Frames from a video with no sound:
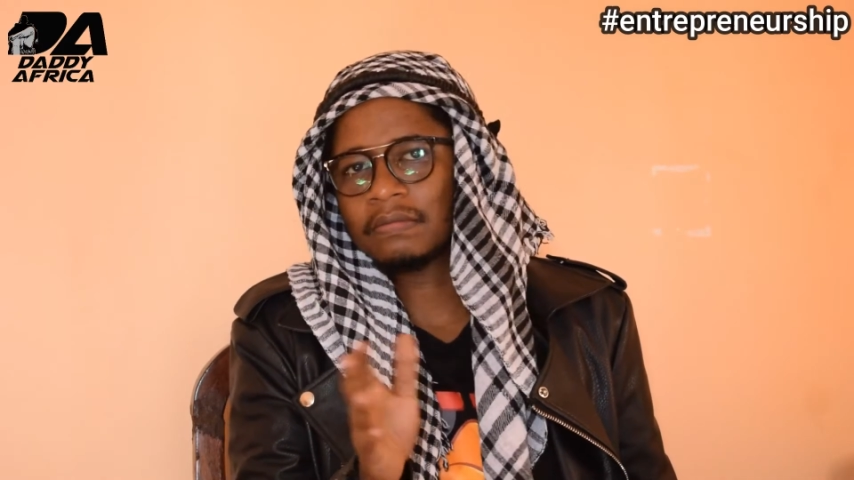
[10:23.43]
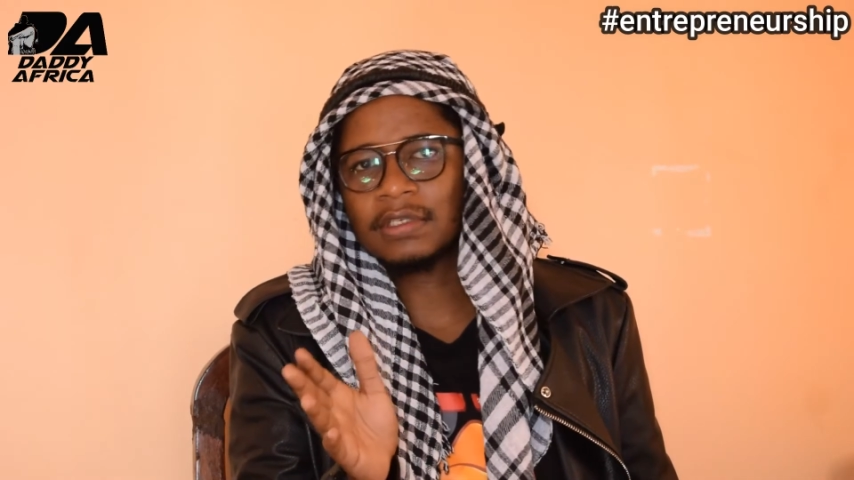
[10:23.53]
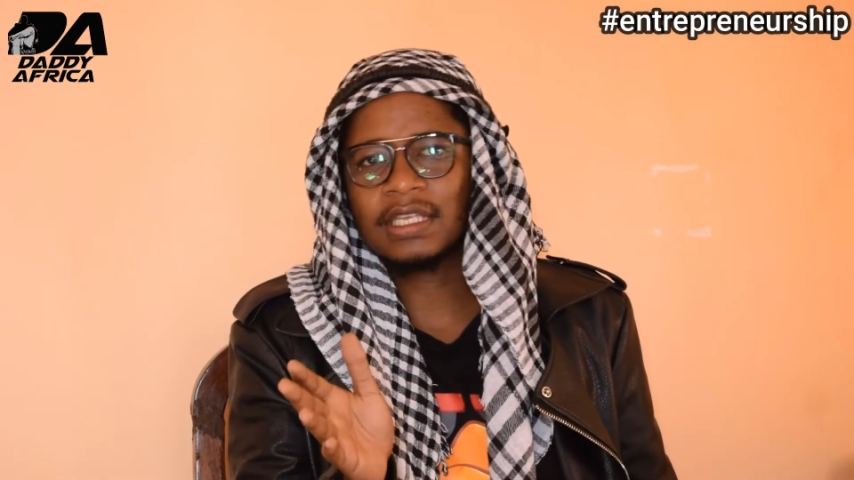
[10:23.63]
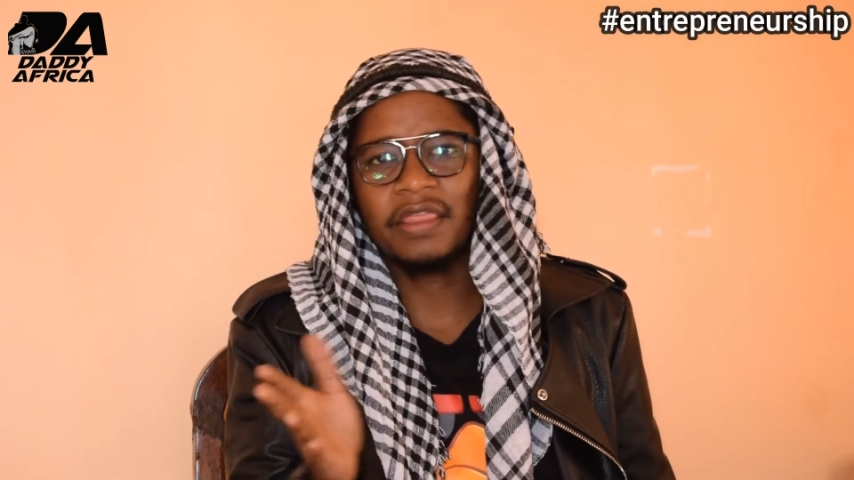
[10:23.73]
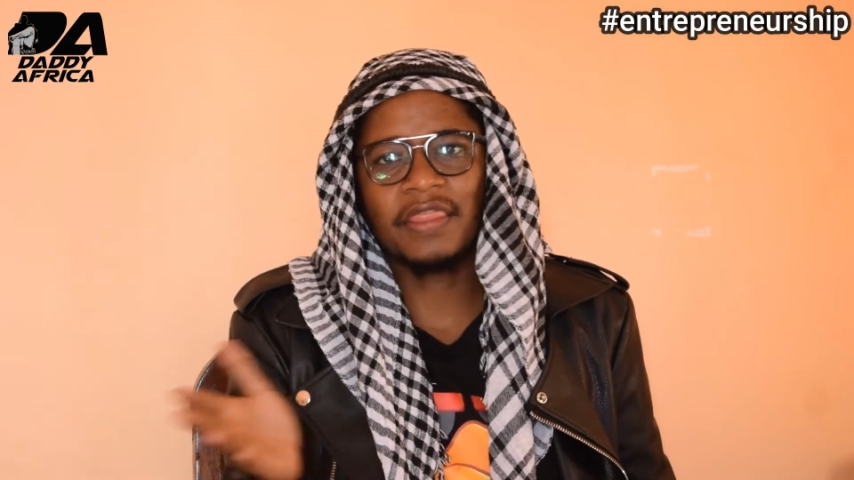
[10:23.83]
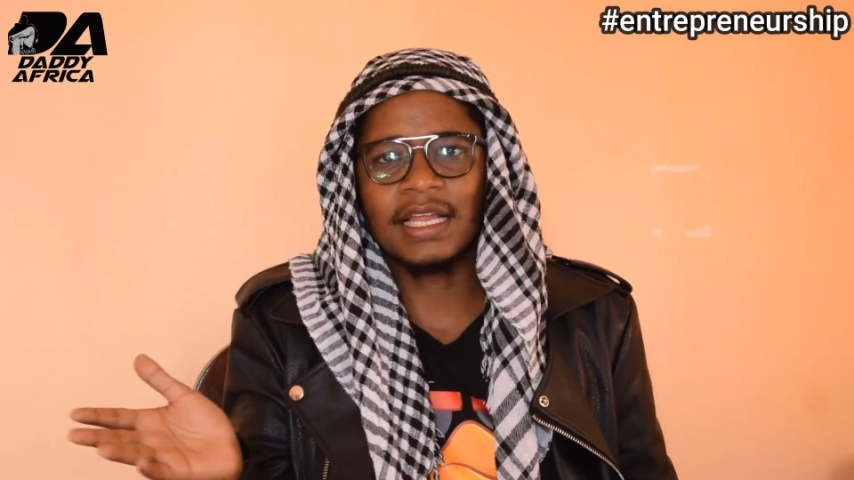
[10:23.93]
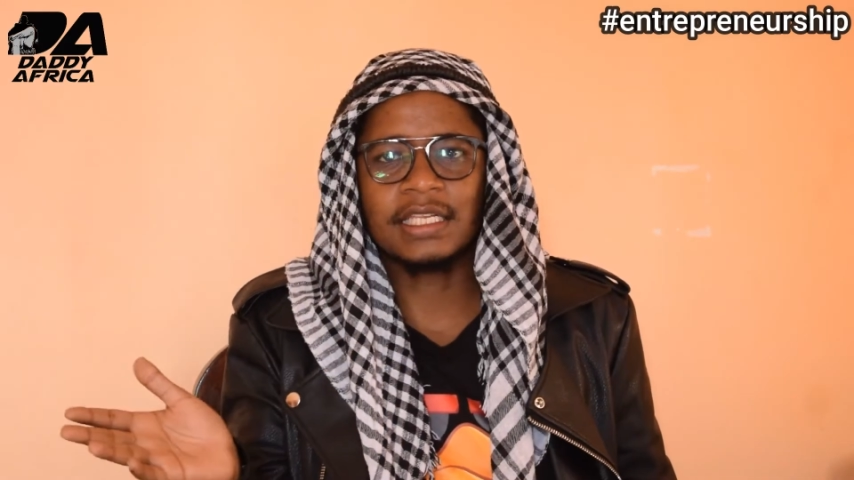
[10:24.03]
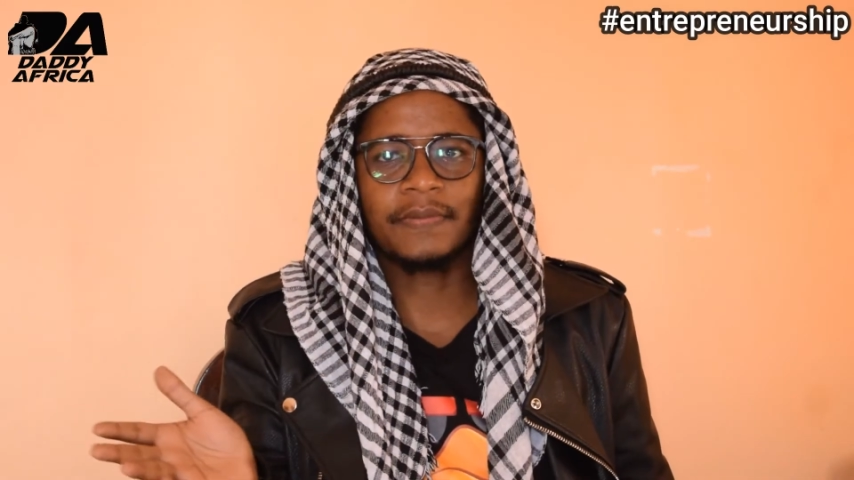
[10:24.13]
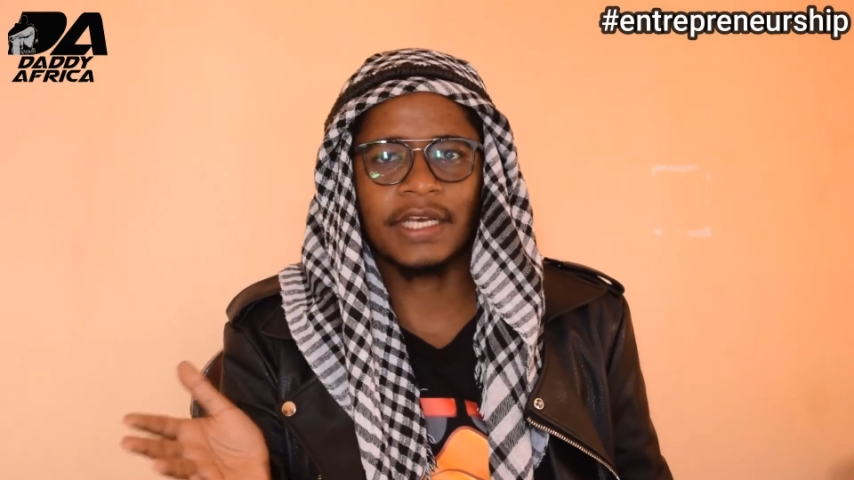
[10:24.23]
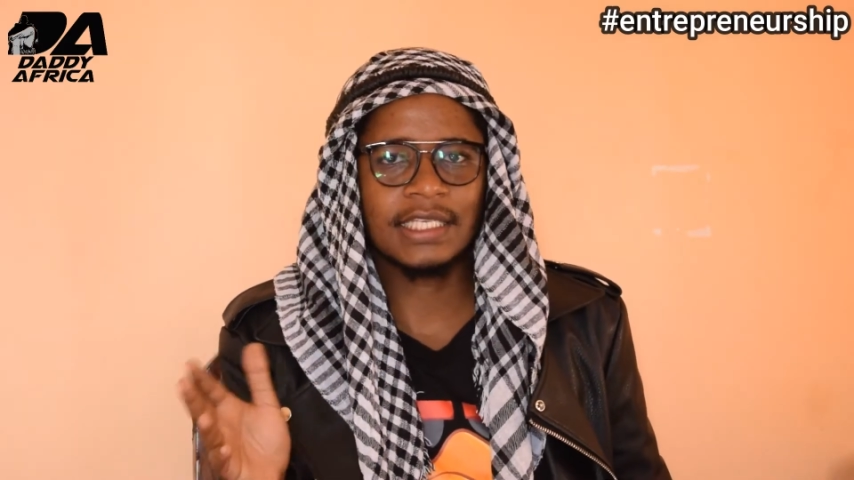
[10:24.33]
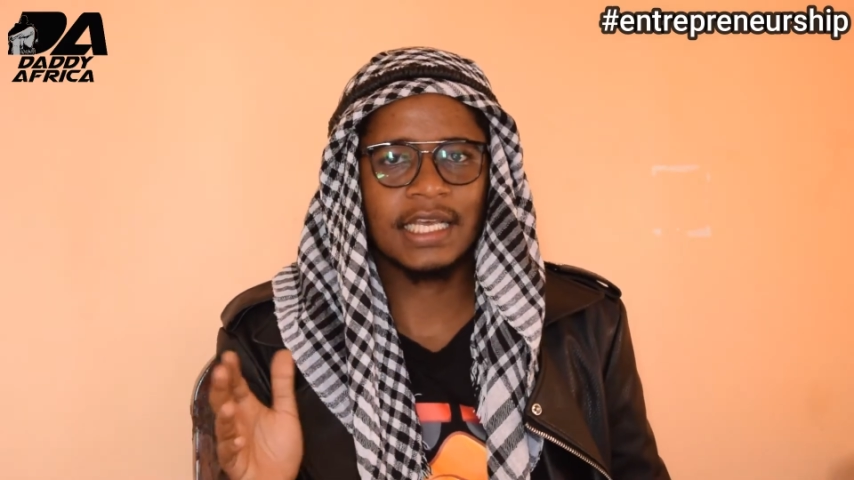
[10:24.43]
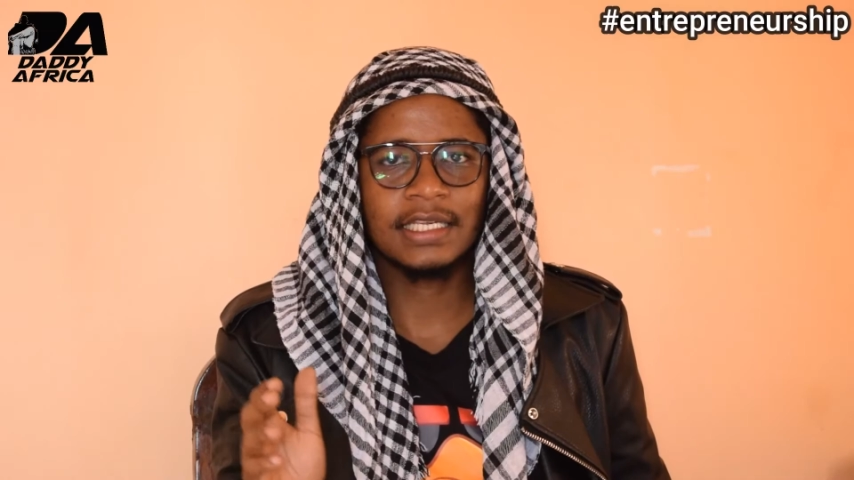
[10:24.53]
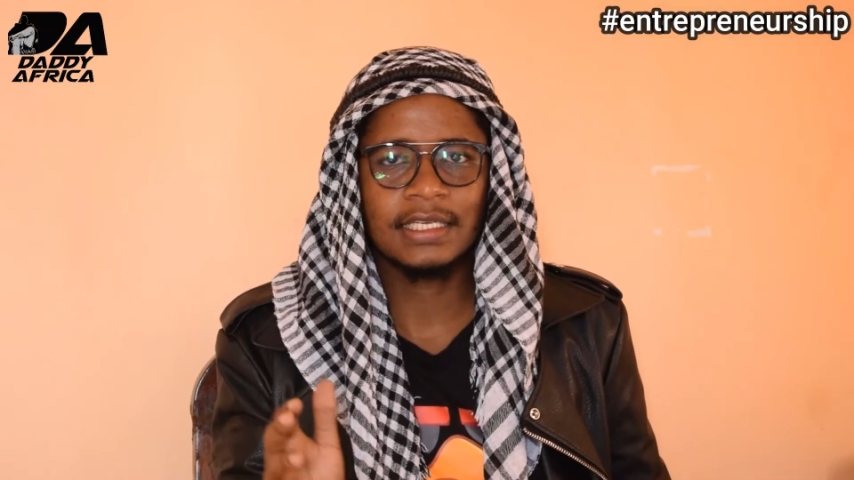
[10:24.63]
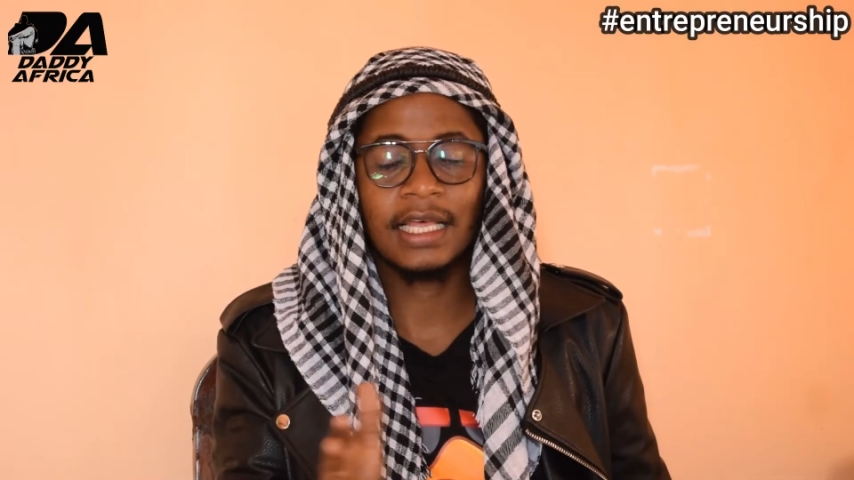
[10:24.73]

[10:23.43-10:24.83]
say, 30%